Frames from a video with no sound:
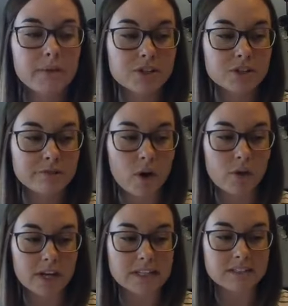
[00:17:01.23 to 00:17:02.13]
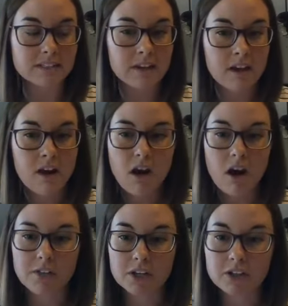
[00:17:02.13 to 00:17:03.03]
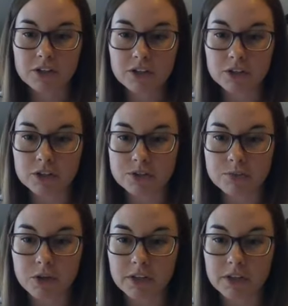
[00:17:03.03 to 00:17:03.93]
and maybe just focus on the glitter glue